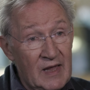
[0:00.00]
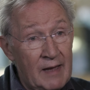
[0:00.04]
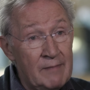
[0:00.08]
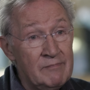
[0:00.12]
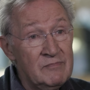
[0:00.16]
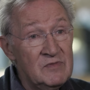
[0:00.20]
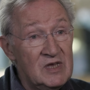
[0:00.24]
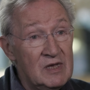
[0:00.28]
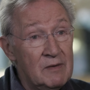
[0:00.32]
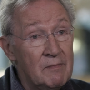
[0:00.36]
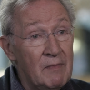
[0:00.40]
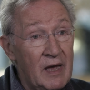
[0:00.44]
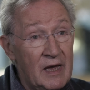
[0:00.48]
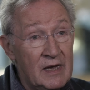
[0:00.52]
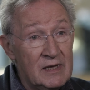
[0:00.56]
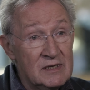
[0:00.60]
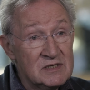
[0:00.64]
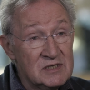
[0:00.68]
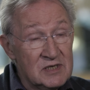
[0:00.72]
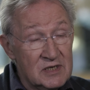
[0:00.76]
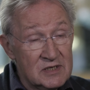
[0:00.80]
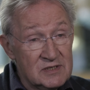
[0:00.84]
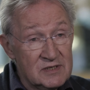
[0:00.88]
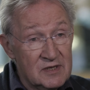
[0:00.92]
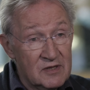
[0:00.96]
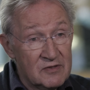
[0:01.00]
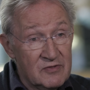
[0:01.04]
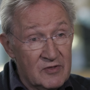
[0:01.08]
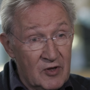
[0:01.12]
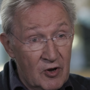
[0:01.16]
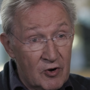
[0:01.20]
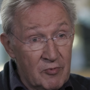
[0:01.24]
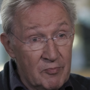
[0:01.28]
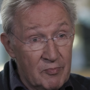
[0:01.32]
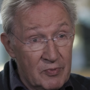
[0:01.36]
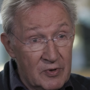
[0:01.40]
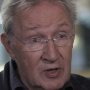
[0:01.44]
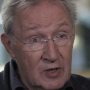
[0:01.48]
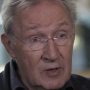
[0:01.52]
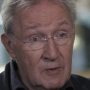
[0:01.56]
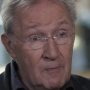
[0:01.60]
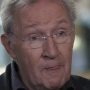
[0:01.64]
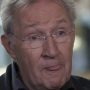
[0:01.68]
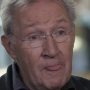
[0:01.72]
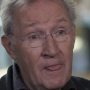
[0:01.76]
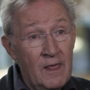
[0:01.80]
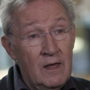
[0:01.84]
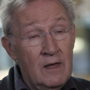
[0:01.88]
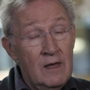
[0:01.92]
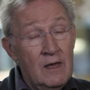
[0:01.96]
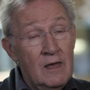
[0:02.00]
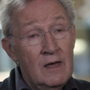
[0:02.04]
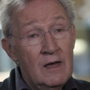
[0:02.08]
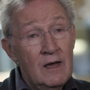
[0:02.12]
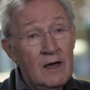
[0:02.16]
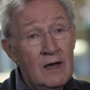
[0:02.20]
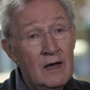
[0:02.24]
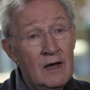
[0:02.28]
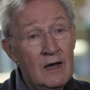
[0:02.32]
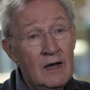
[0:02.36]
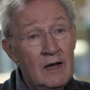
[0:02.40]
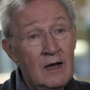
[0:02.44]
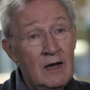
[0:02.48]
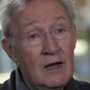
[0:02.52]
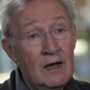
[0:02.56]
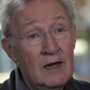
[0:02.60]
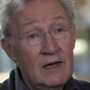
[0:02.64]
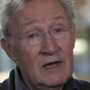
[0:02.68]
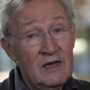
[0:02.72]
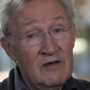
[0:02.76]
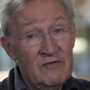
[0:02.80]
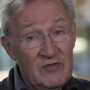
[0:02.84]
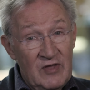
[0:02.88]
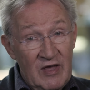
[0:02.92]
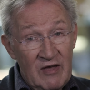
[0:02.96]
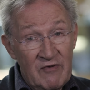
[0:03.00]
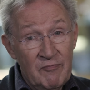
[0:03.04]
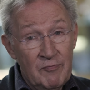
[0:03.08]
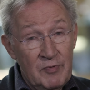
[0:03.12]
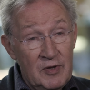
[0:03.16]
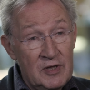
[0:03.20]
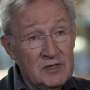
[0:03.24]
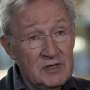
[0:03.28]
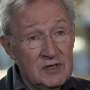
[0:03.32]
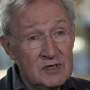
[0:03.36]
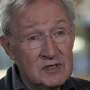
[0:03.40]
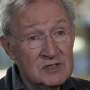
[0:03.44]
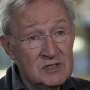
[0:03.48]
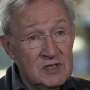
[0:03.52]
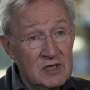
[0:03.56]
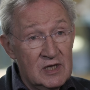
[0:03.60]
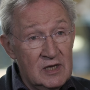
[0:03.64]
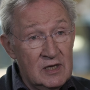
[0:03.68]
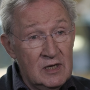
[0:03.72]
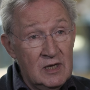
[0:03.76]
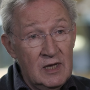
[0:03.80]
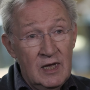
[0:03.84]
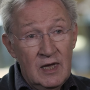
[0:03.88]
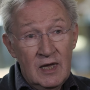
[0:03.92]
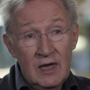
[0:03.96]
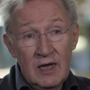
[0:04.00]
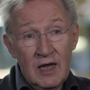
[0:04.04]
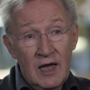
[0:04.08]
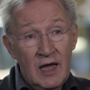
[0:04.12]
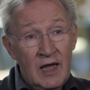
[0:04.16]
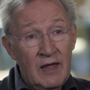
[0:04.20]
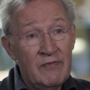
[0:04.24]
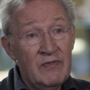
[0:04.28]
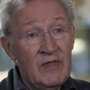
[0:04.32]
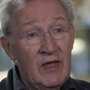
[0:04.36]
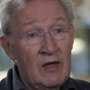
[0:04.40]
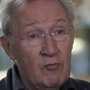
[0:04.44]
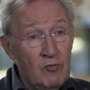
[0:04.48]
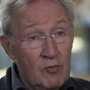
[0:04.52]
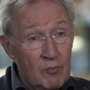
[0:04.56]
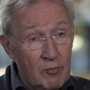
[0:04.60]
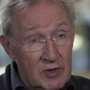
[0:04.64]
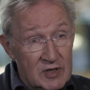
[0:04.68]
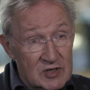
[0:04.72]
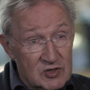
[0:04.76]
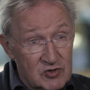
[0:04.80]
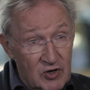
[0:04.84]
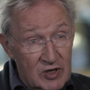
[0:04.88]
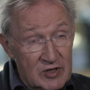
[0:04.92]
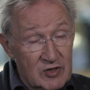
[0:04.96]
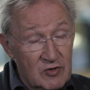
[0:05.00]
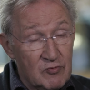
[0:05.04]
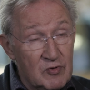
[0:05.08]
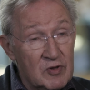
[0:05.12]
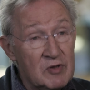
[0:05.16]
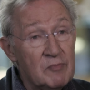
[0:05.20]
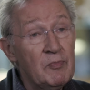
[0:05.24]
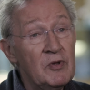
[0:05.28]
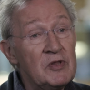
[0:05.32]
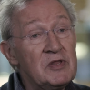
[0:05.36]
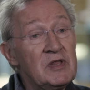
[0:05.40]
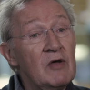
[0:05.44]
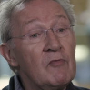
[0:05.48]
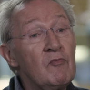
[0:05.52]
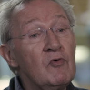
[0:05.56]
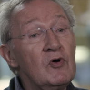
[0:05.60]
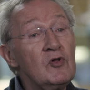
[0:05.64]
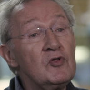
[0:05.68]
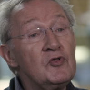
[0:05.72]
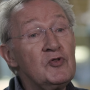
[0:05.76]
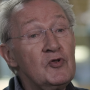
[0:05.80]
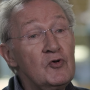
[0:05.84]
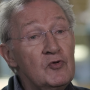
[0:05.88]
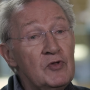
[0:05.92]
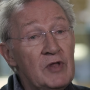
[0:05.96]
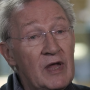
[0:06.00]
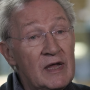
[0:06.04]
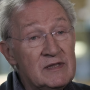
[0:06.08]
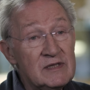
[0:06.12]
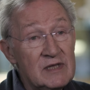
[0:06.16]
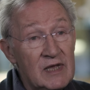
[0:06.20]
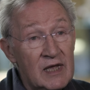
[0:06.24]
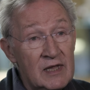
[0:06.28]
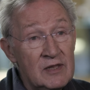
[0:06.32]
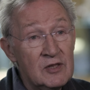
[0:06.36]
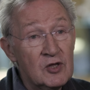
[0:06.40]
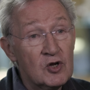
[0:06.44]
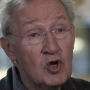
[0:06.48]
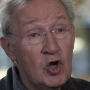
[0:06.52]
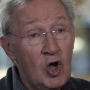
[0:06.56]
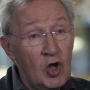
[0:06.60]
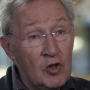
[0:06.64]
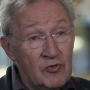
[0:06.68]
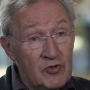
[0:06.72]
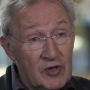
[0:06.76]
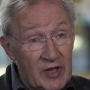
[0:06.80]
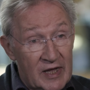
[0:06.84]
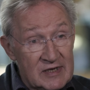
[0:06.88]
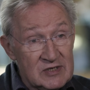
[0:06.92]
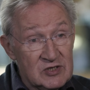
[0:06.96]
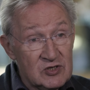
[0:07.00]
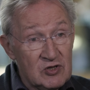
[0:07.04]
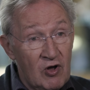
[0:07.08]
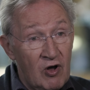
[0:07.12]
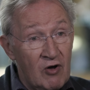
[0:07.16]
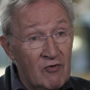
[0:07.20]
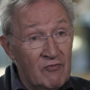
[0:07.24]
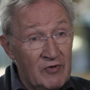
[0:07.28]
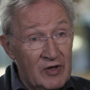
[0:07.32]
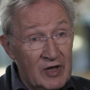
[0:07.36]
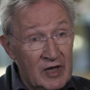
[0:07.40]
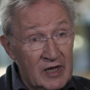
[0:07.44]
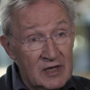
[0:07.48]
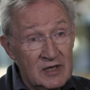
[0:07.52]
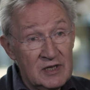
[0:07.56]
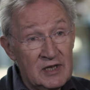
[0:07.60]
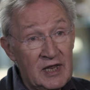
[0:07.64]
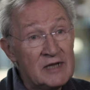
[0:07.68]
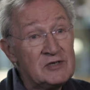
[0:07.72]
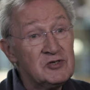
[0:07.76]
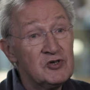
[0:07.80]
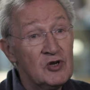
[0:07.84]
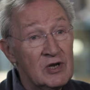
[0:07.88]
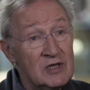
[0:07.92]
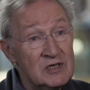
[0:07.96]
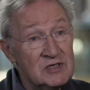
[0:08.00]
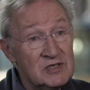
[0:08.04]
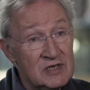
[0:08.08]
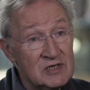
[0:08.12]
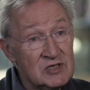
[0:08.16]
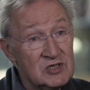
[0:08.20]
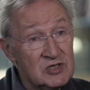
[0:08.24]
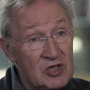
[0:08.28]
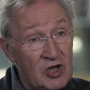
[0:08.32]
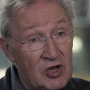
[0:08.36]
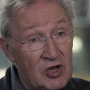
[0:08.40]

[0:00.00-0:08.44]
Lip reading: MDMA-assisted therapy if they have PTSD, and they will be treated with, but they will do that in the context of a naturalistic